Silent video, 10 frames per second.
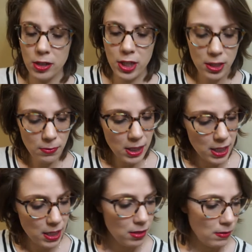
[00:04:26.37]

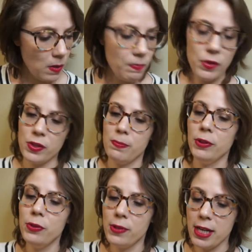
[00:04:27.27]
January. Oh, there's some
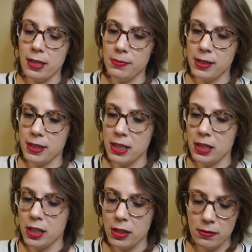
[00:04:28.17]
loose items in
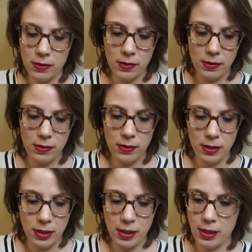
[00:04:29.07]
here.
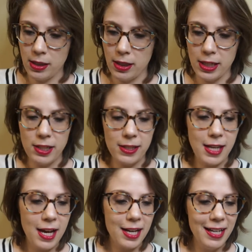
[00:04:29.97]
I just
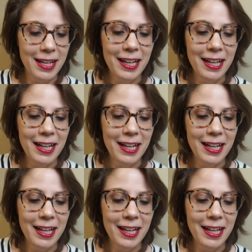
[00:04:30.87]
got